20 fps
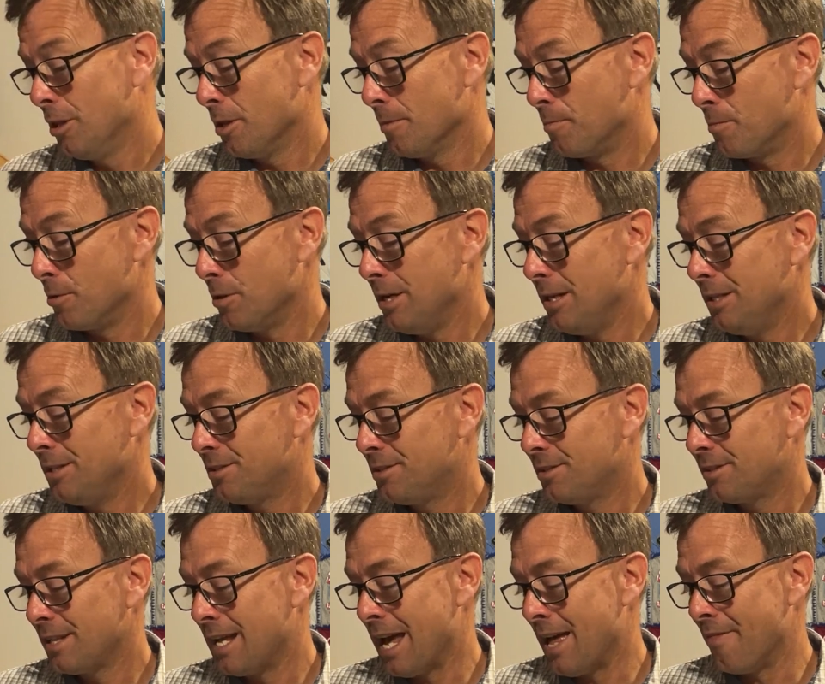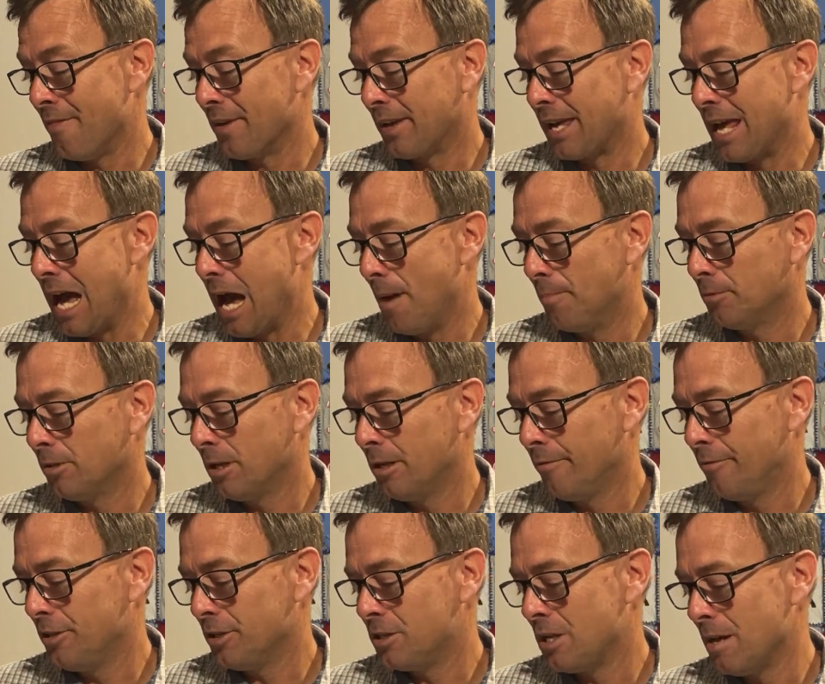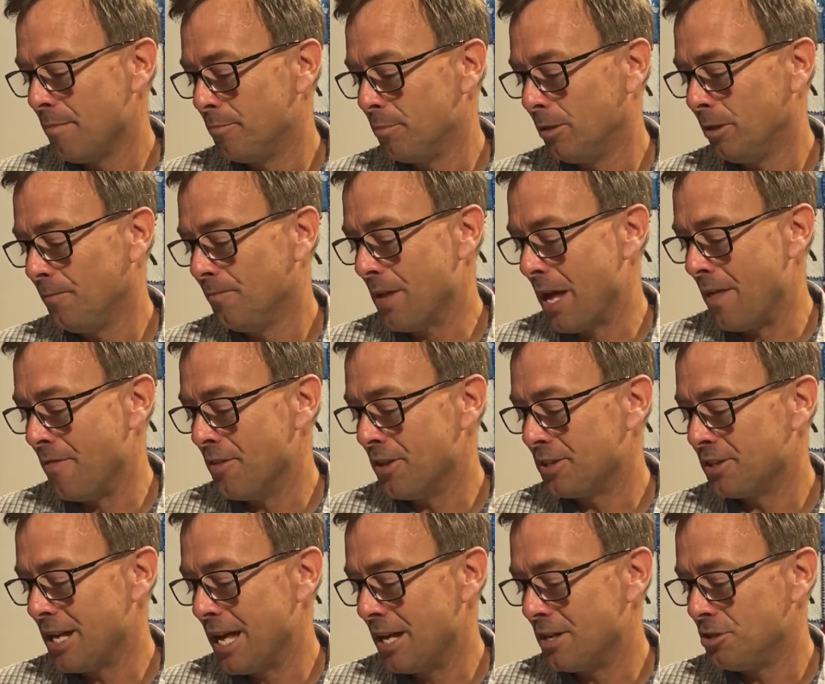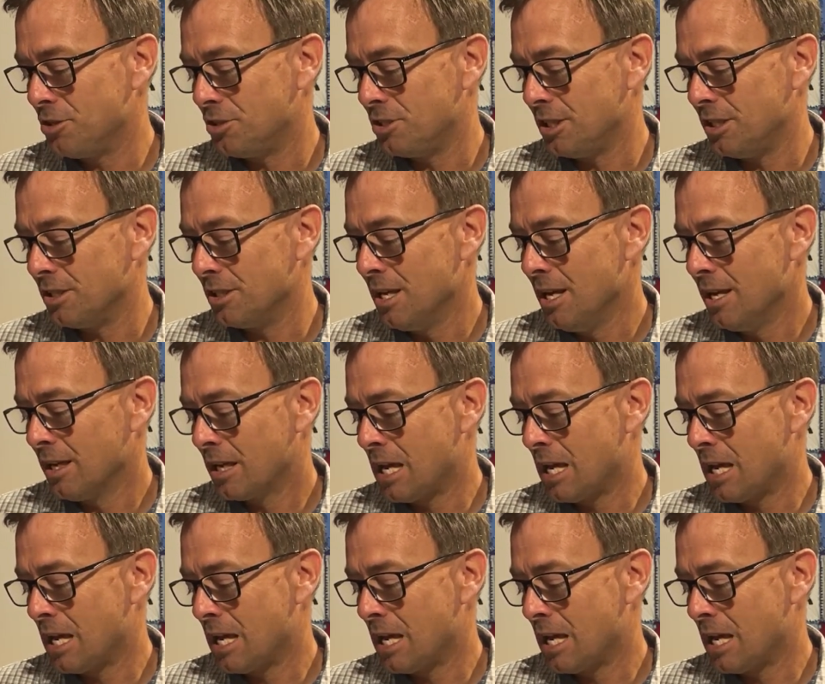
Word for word: the priests and the captain of the temple and the Sadducees